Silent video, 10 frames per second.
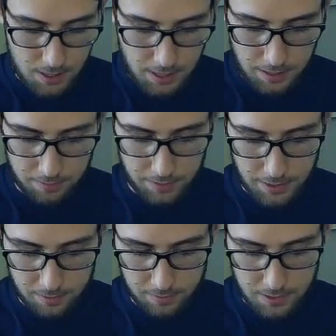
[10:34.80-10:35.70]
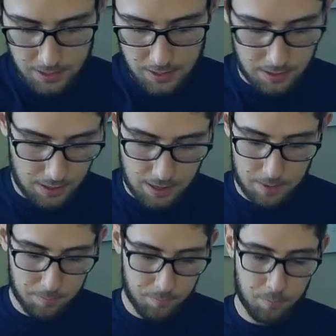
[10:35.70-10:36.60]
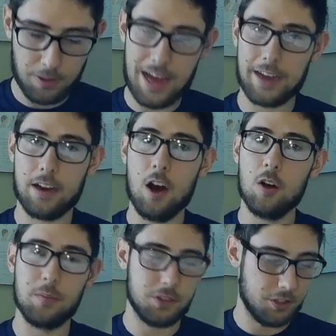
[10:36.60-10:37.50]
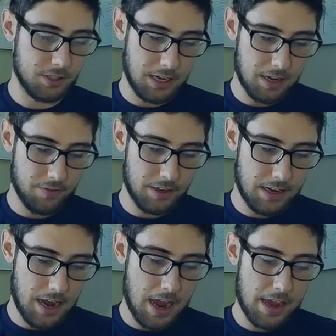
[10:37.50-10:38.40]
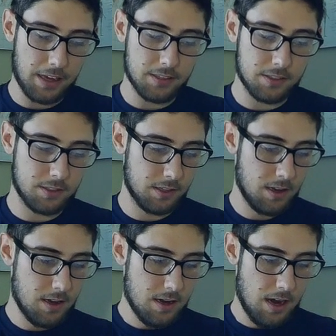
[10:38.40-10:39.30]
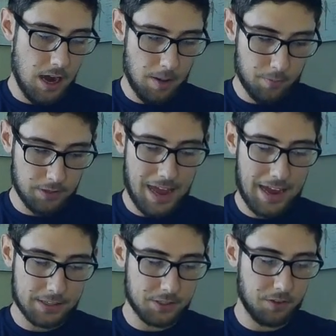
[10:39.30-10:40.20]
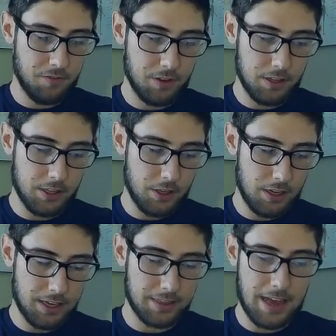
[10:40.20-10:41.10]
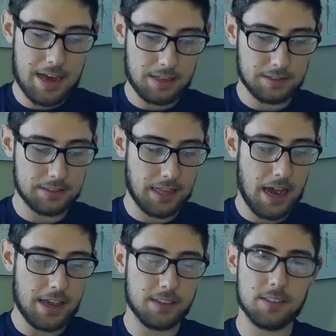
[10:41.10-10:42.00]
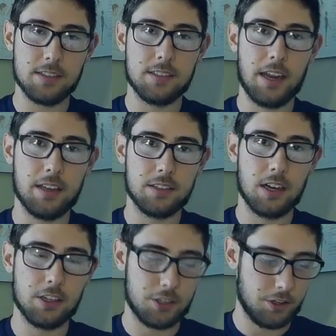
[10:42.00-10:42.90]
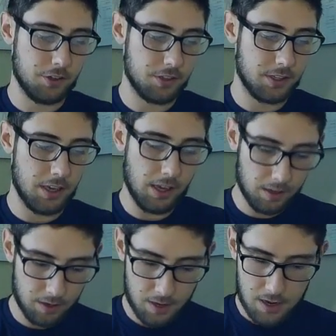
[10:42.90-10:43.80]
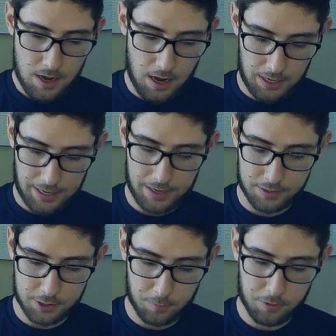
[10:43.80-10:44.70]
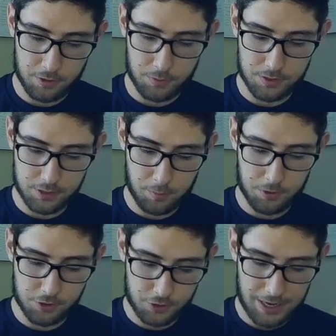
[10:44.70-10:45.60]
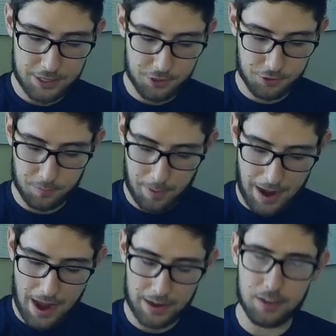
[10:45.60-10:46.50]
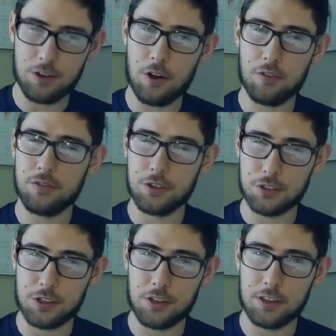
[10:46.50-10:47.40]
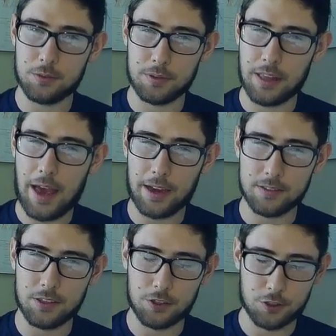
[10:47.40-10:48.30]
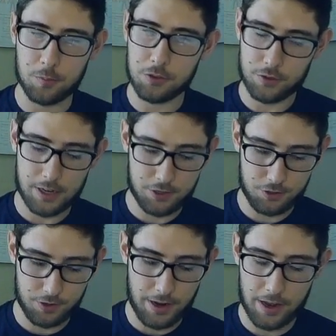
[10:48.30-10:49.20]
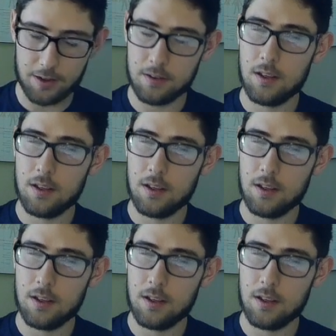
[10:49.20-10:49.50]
And then the black comb is just kind of a nice, relaxing feeling. You got that light, sustained touch on your skin, kind of similar to when someone scratches your back. You know, it feels good, it's relaxing, or someone scratches your head.